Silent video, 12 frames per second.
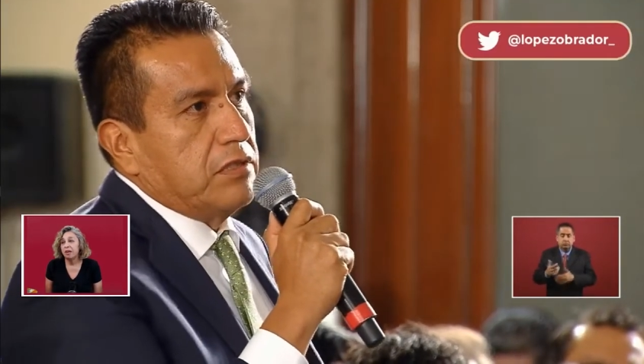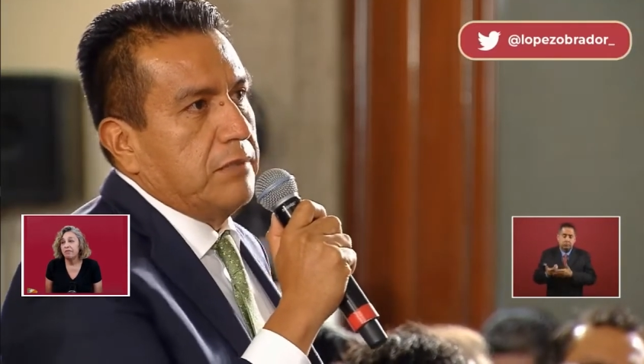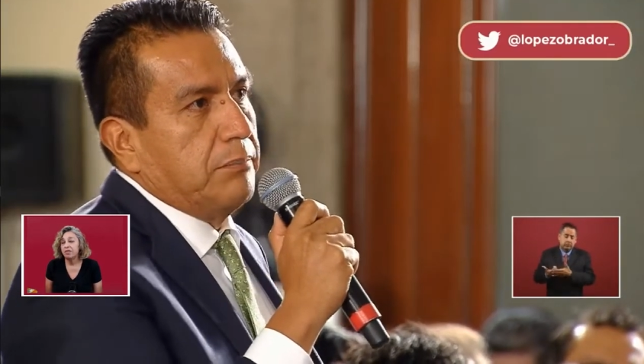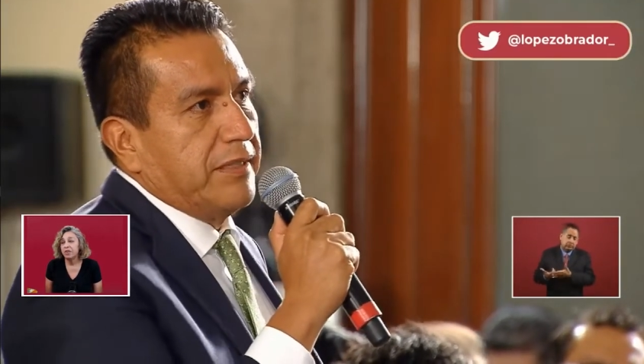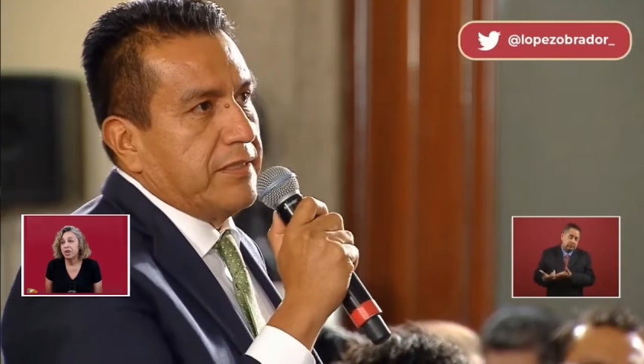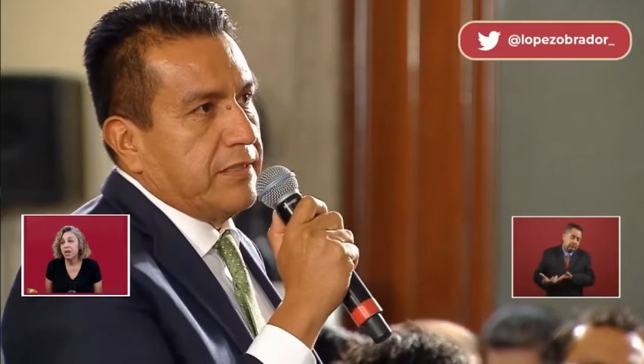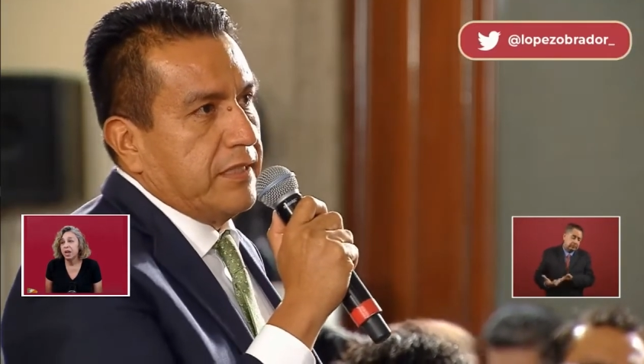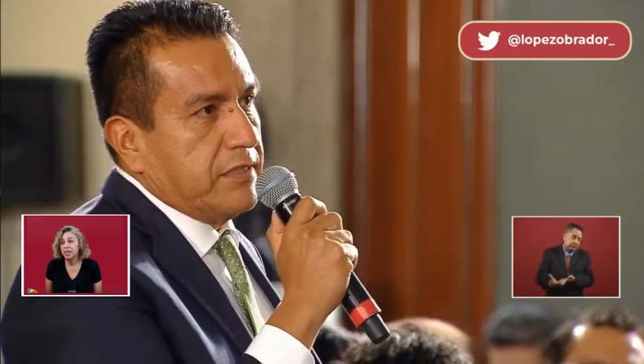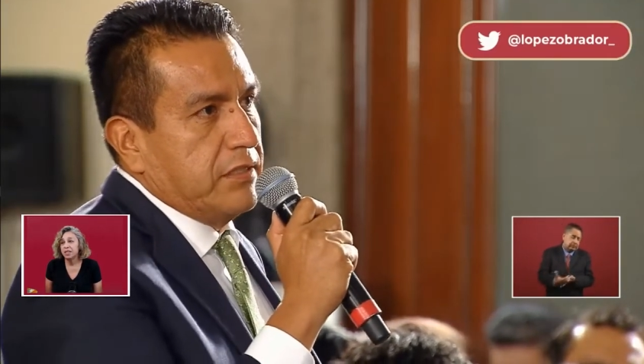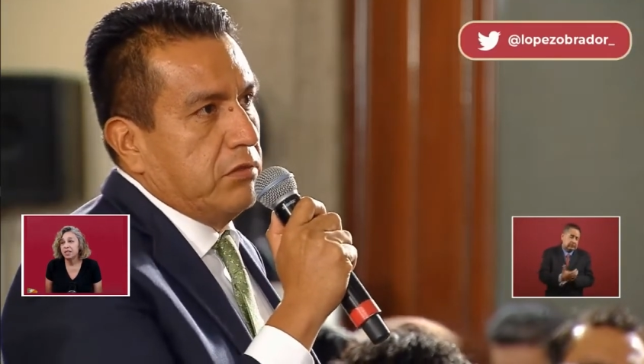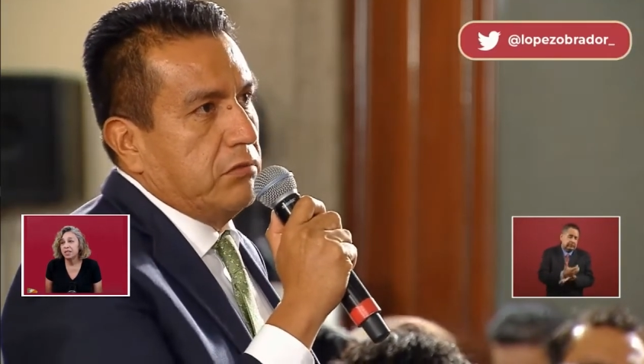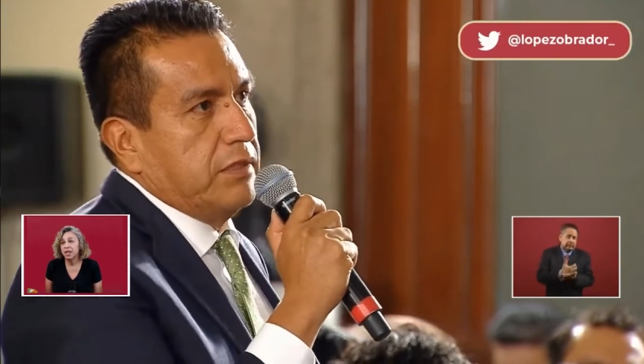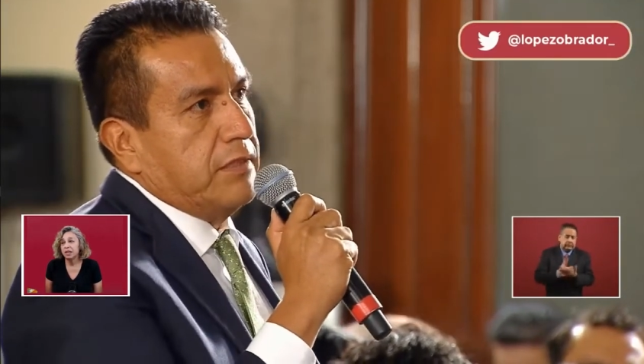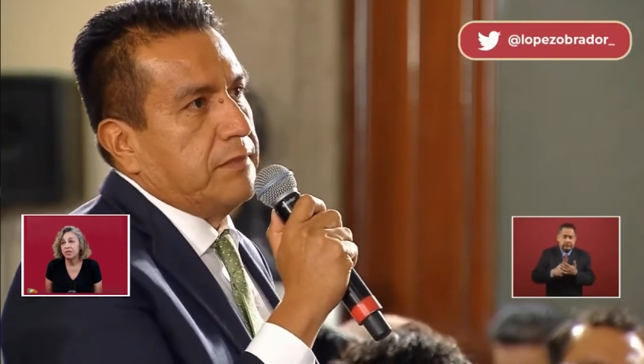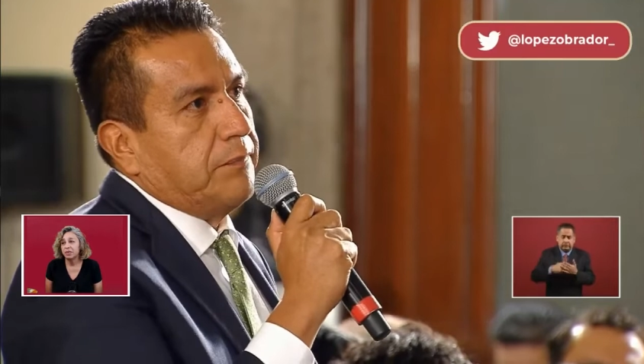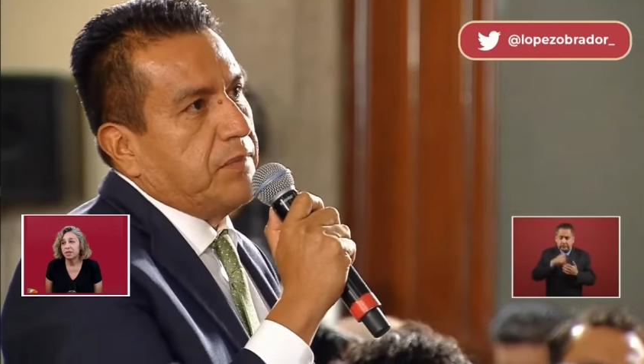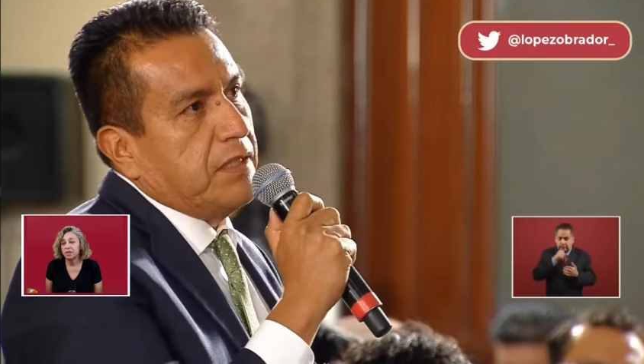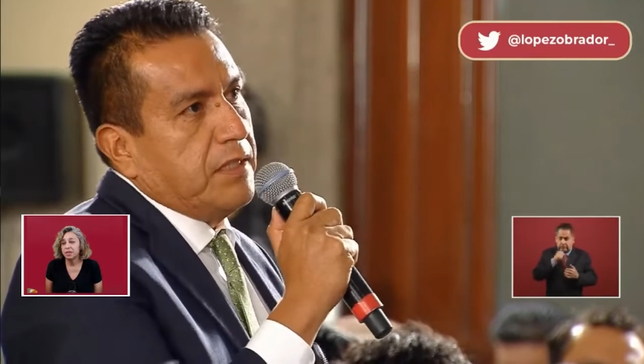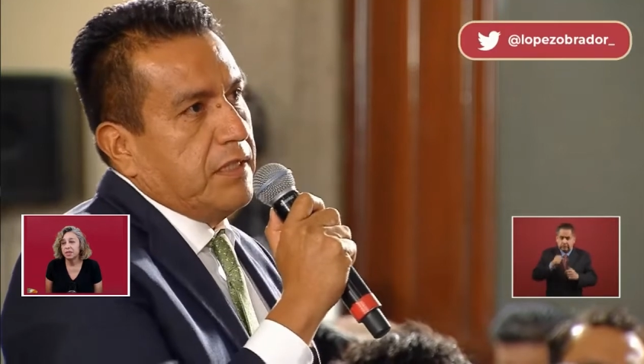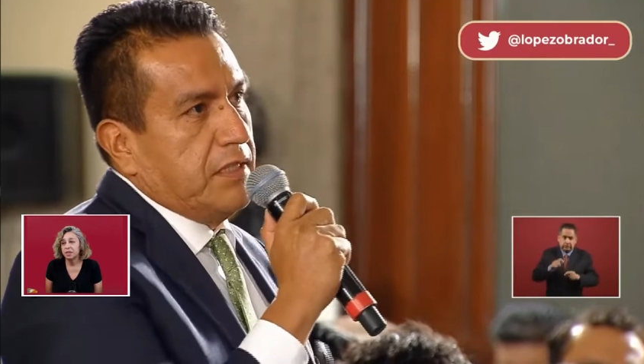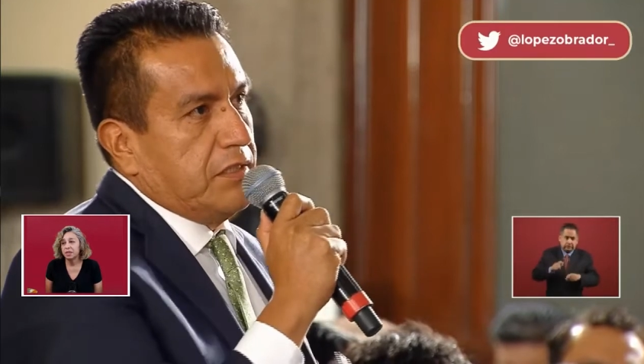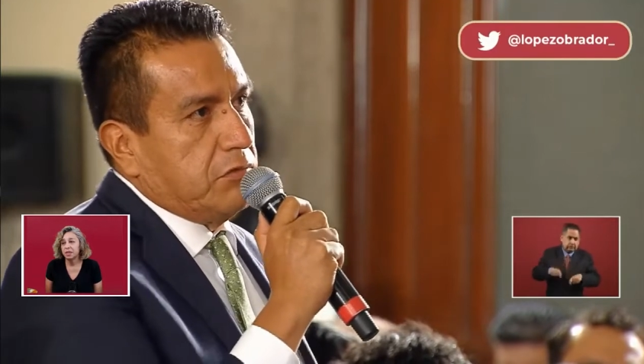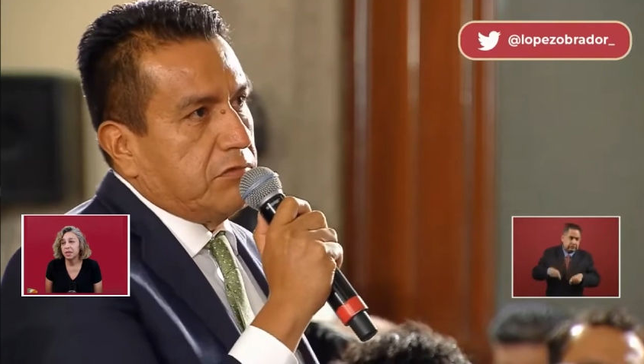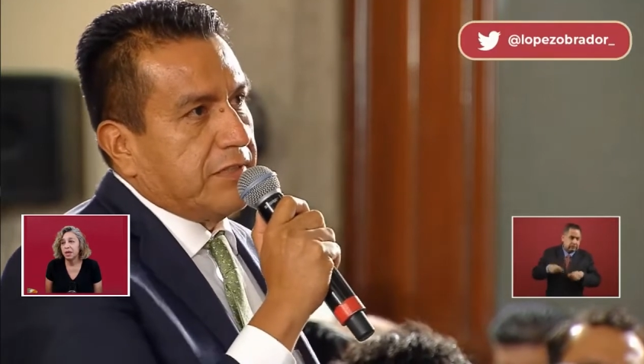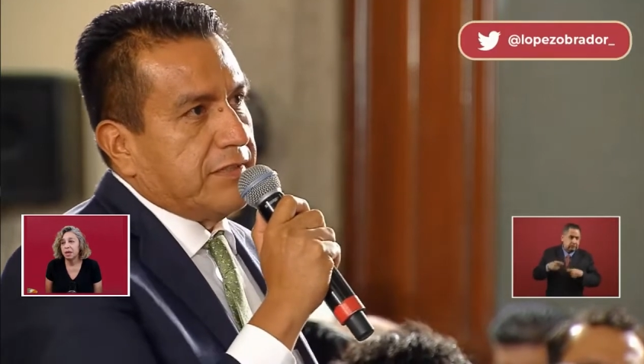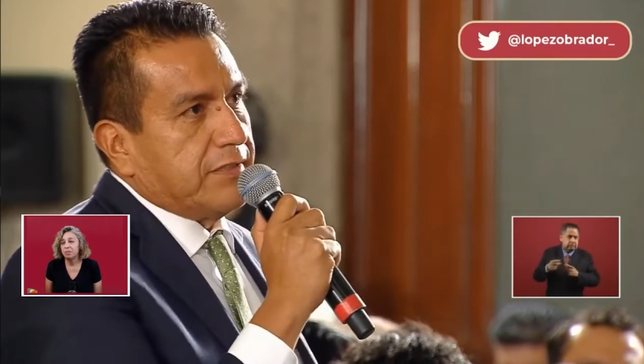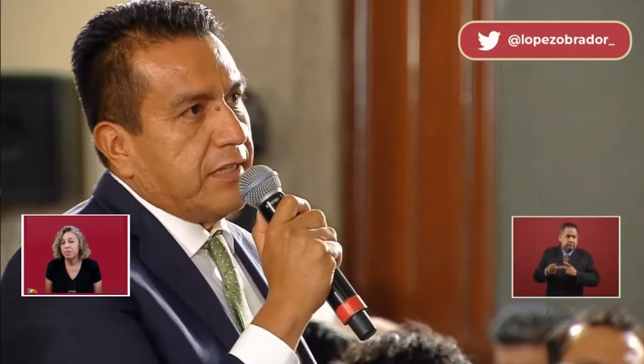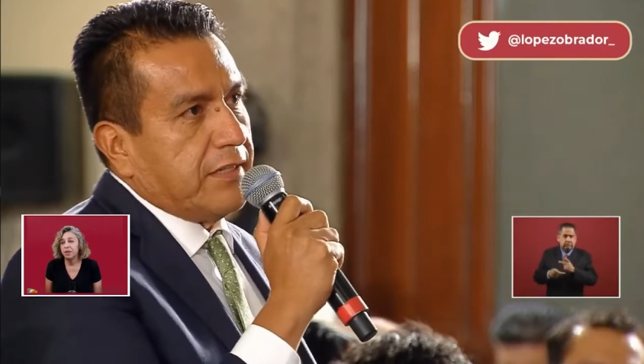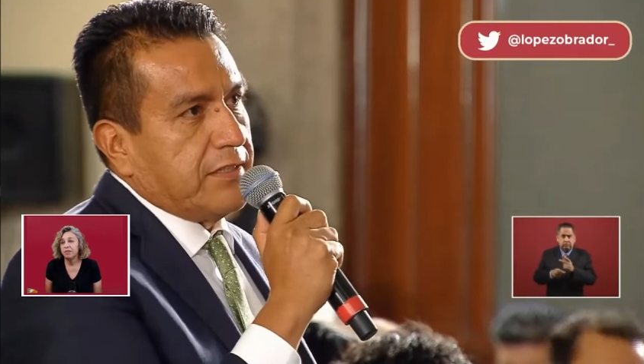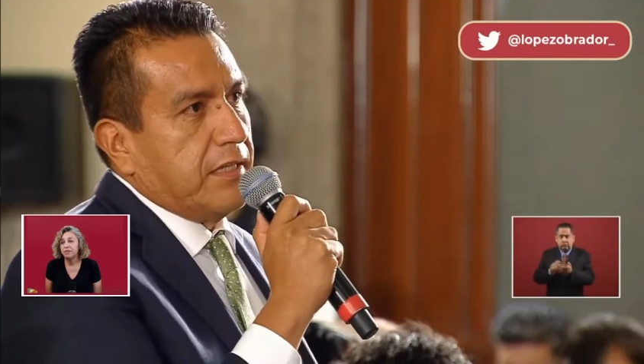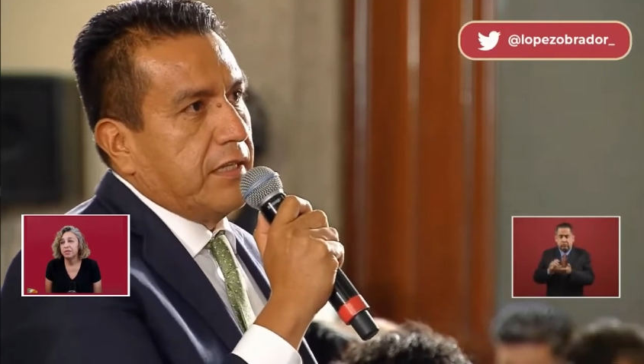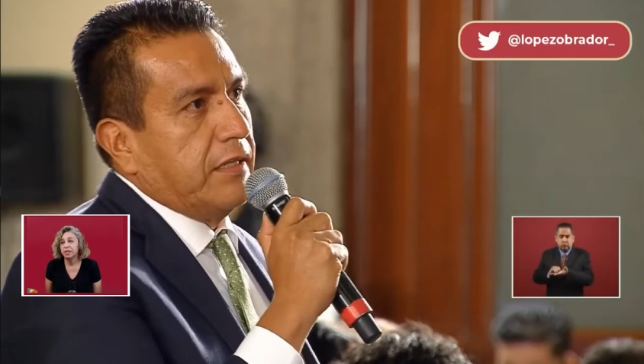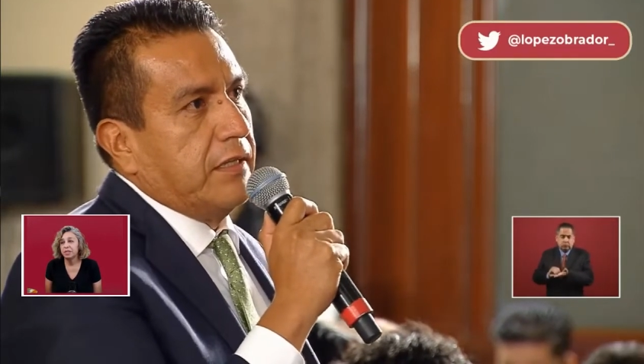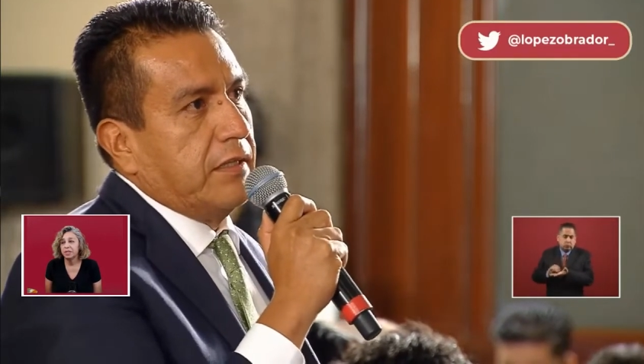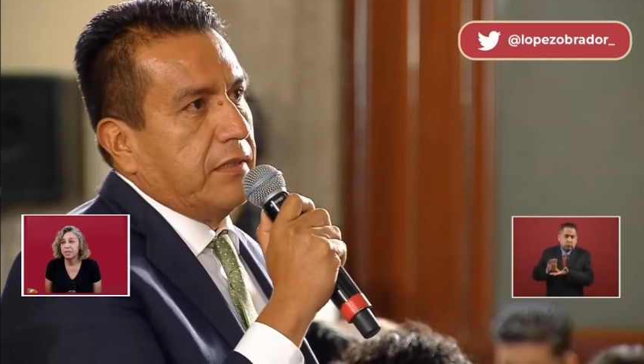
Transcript: very high salaries and benefits.